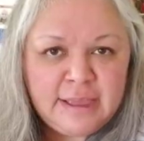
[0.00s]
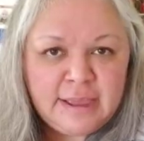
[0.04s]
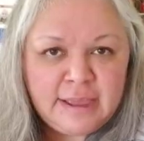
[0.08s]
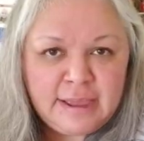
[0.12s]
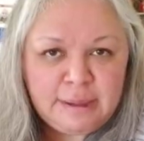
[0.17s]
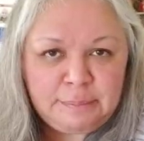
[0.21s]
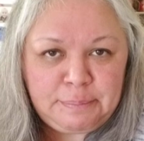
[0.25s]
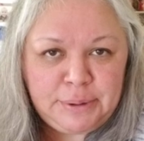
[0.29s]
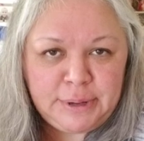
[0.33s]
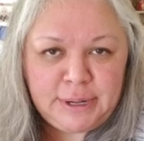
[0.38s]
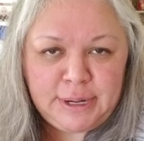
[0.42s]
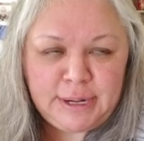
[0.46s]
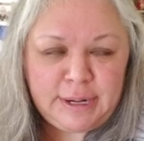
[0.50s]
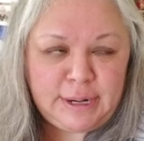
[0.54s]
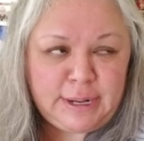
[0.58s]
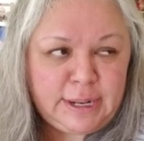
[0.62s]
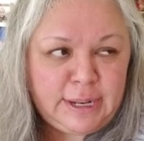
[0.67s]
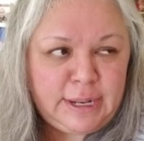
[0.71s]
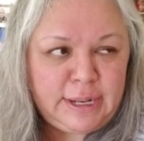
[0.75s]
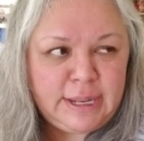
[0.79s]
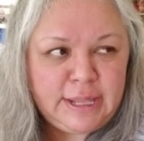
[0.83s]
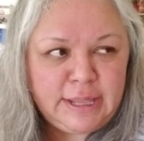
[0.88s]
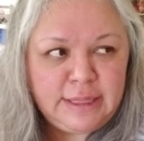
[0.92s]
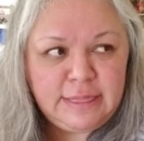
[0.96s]
I put it
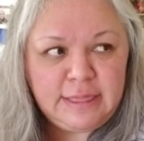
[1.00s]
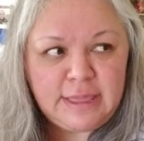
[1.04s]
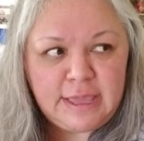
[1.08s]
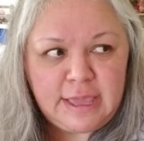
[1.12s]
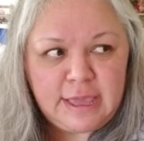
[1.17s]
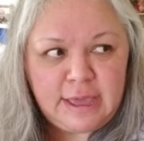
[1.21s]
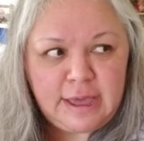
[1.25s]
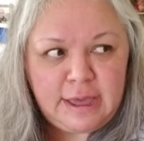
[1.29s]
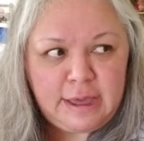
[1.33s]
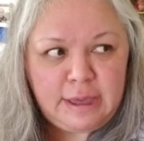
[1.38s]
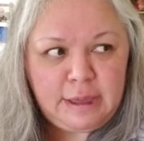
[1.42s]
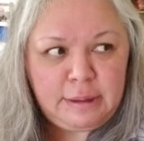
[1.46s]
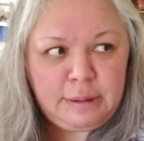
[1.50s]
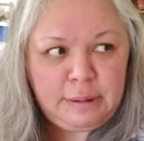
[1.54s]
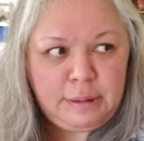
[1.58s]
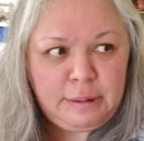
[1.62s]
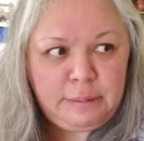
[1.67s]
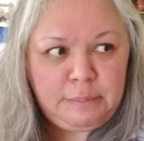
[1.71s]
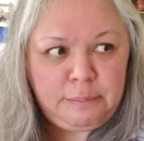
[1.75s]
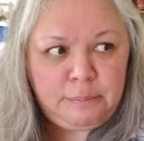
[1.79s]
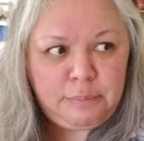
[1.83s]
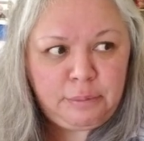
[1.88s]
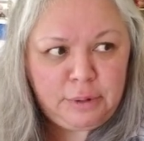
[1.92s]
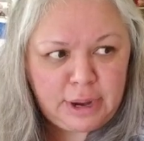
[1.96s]
all in the uh,
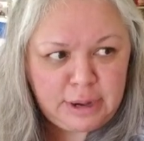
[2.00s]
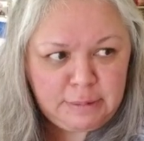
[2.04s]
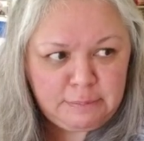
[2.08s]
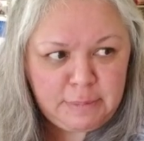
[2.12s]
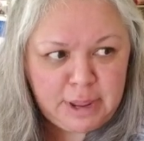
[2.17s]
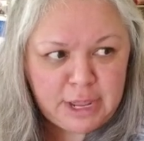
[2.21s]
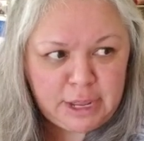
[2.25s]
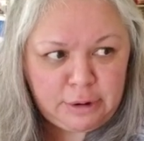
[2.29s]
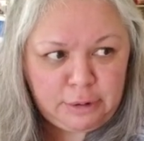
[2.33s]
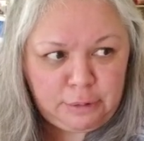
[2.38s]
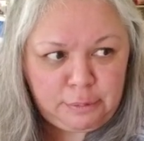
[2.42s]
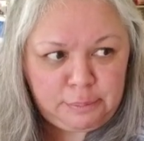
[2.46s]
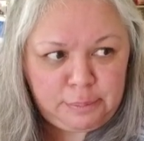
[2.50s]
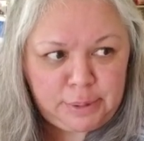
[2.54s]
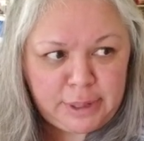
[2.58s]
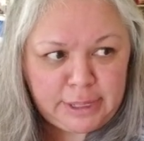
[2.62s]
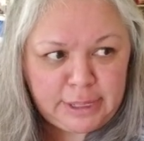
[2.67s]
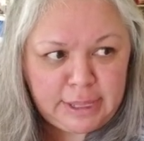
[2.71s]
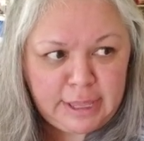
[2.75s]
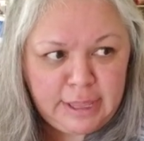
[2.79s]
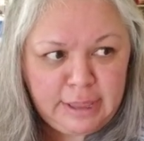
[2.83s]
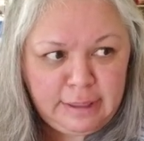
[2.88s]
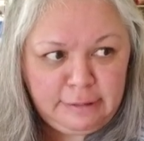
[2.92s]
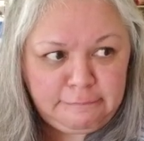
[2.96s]
bread maker
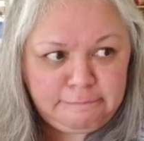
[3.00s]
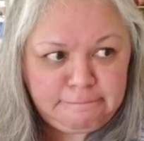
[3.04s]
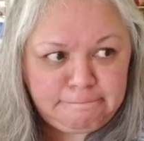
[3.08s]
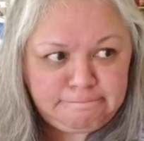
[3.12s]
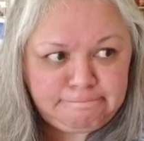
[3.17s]
bucket